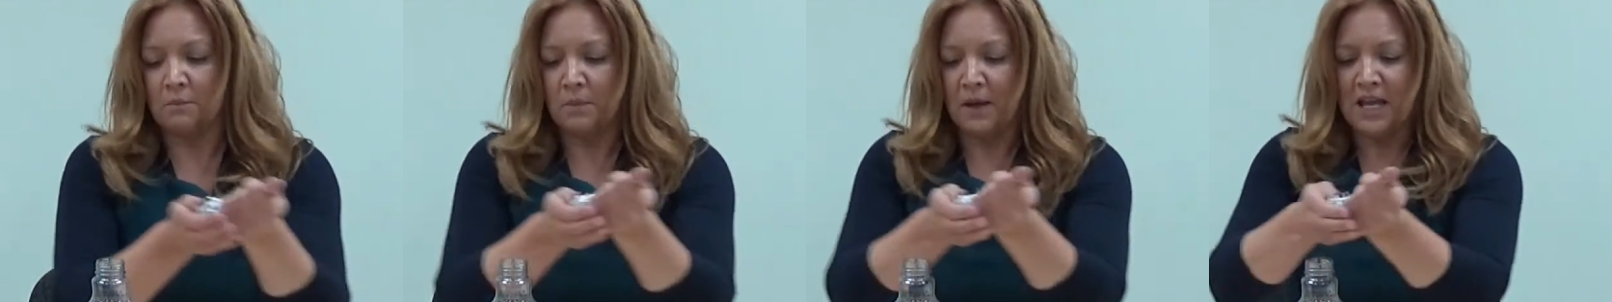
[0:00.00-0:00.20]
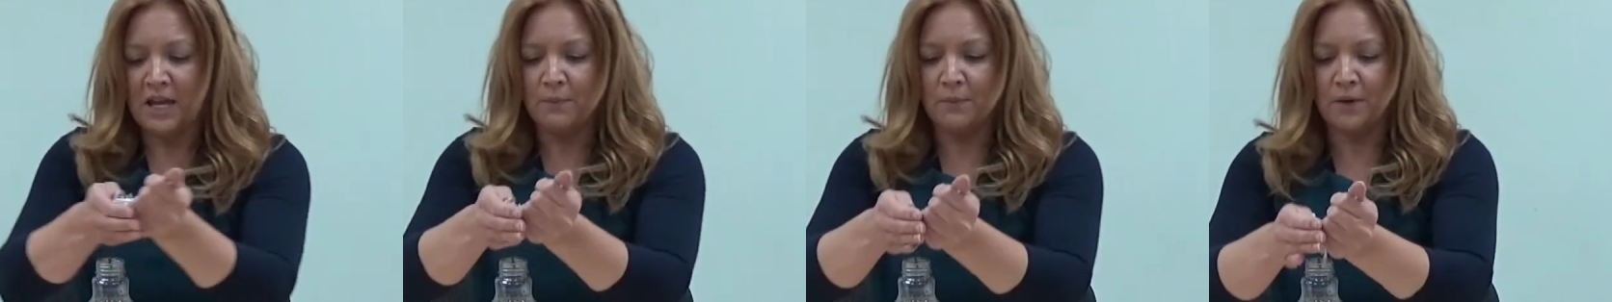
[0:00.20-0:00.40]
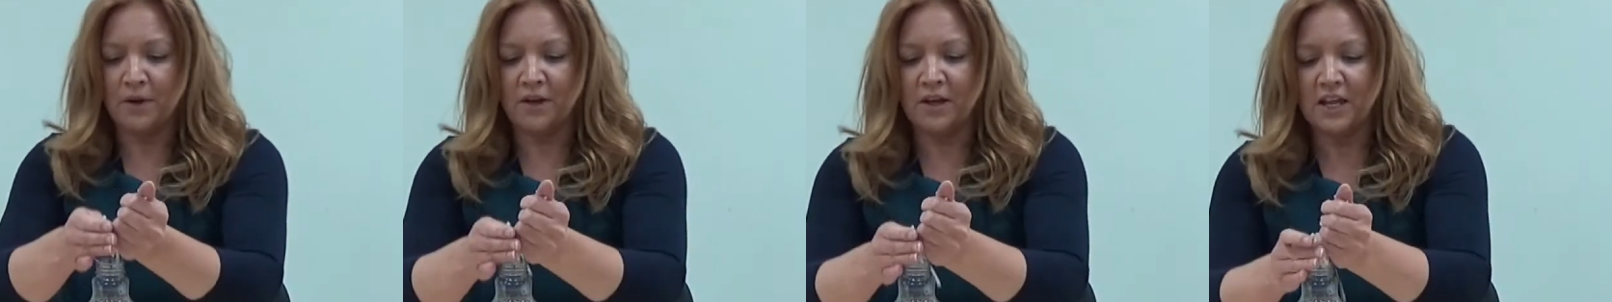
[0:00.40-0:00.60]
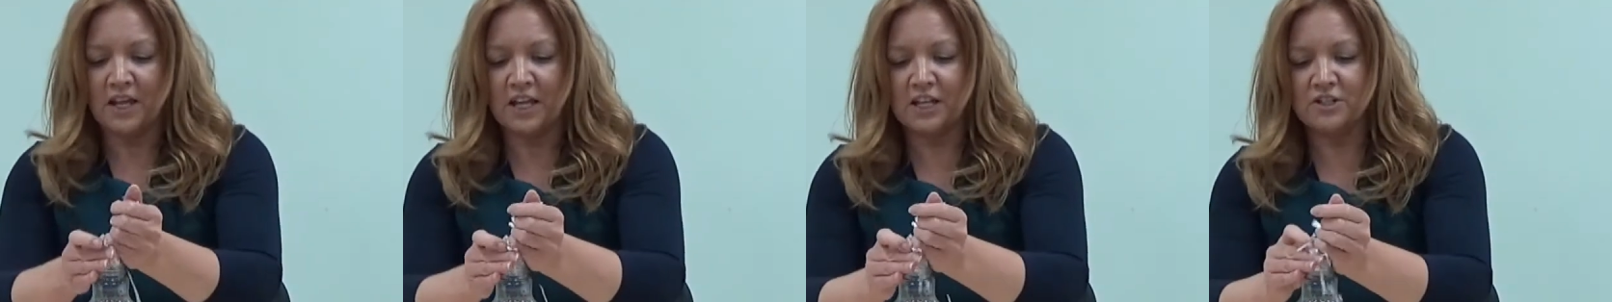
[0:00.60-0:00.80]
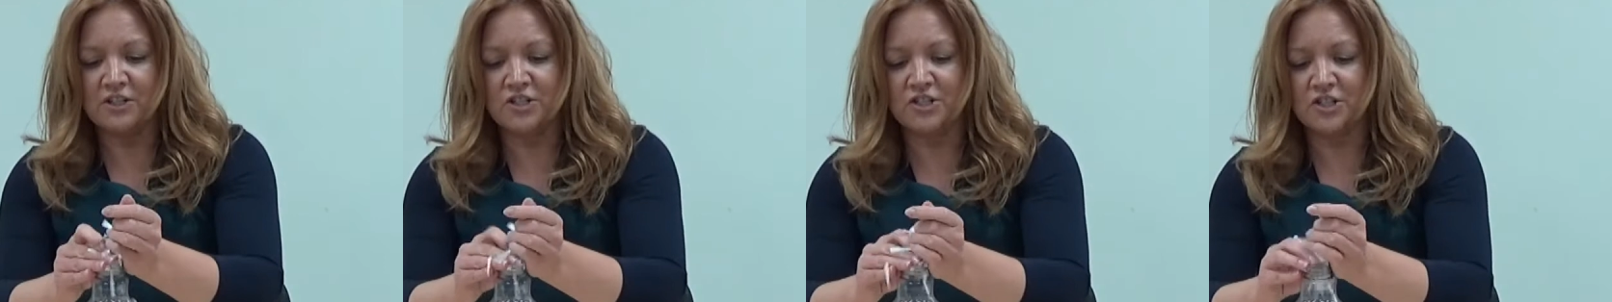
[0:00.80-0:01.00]
paper
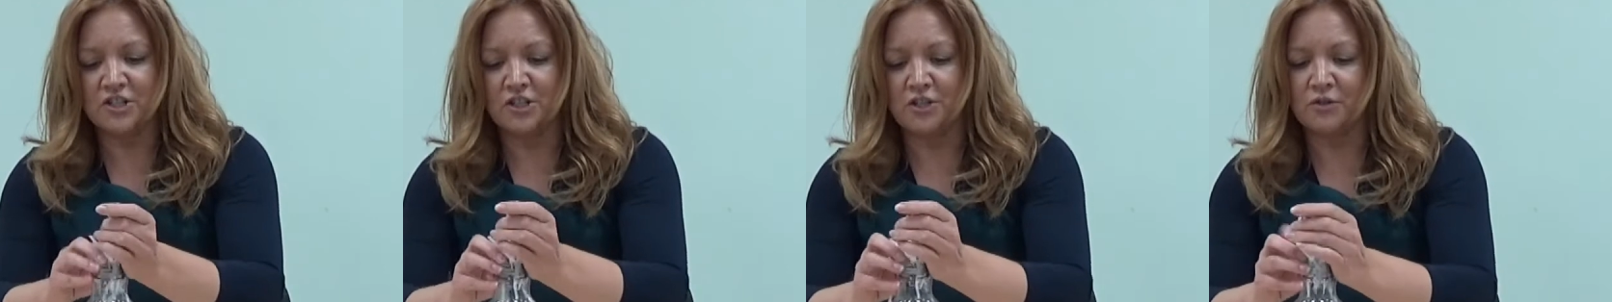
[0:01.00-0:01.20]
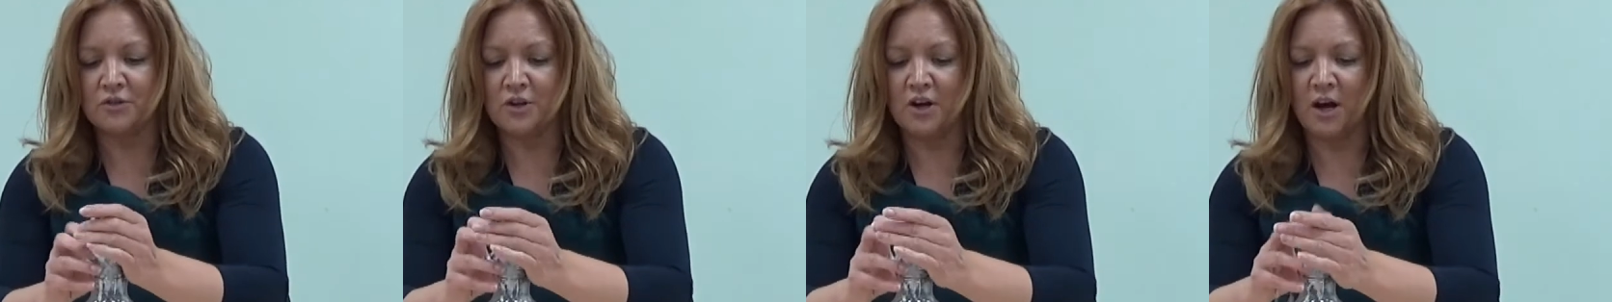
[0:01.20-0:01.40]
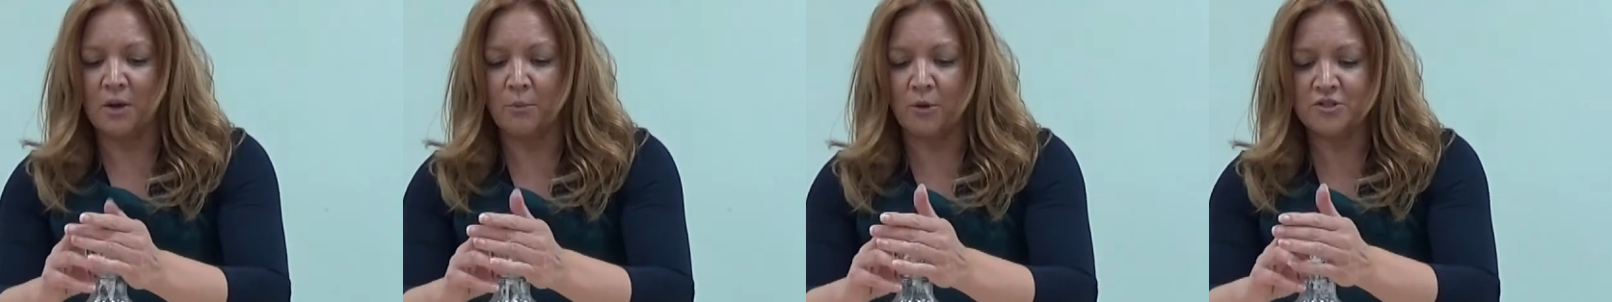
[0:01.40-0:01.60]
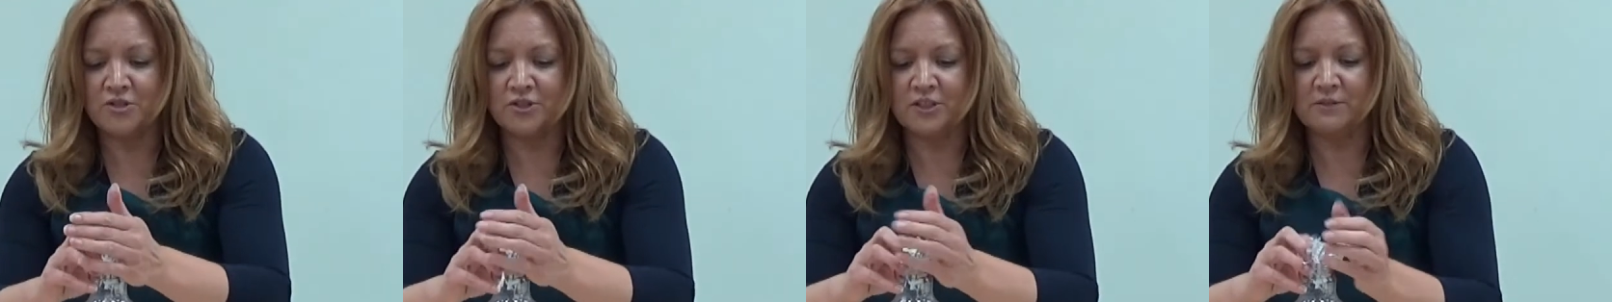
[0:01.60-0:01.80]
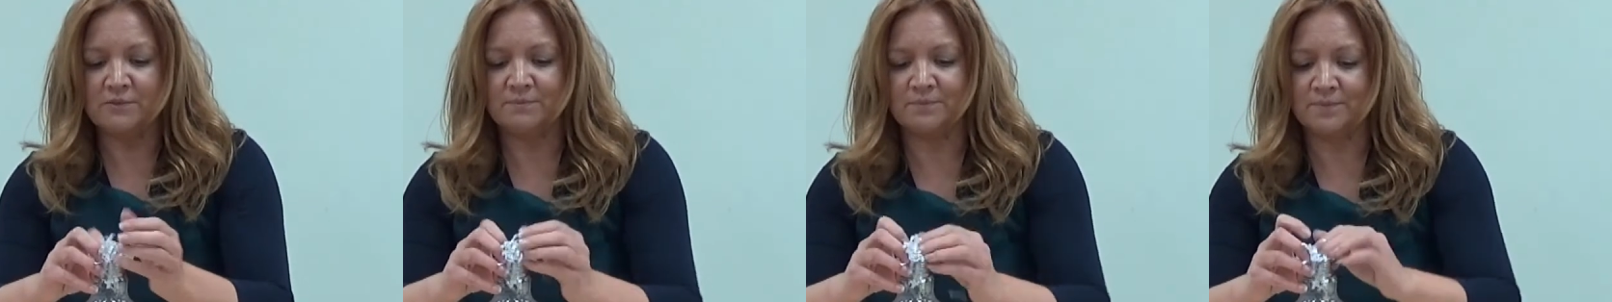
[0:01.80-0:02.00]
into our
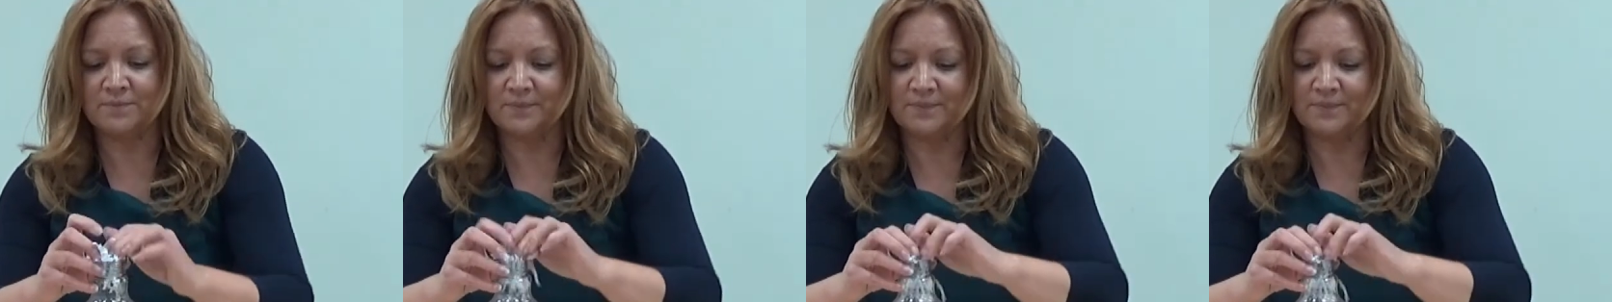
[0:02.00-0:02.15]
bottle.